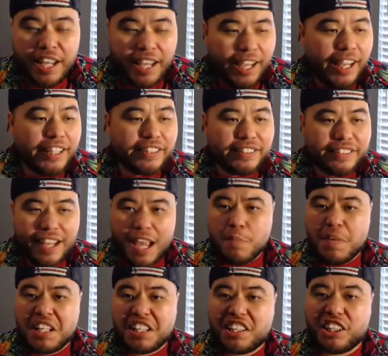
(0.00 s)
And
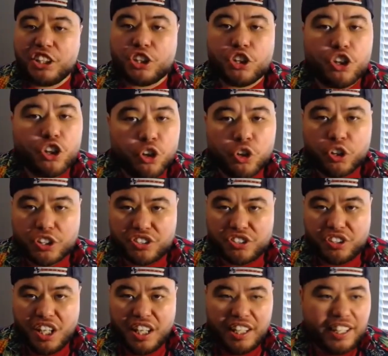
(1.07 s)
damn it, he cooked,
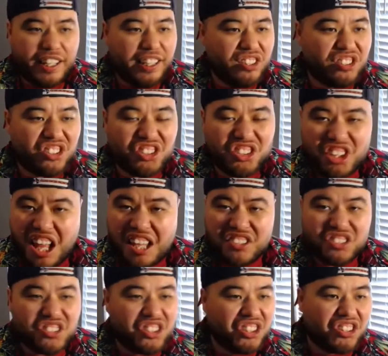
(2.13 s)
he
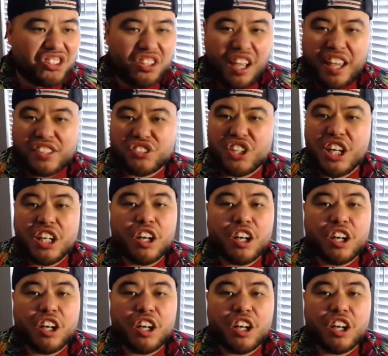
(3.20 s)
sliced, he diced.